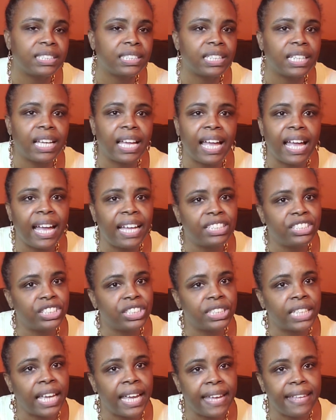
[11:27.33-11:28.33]
yeah, I
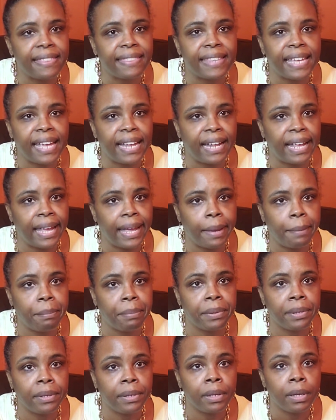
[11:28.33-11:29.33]
just hate that
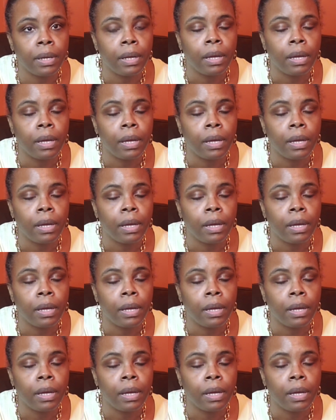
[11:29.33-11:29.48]
happening.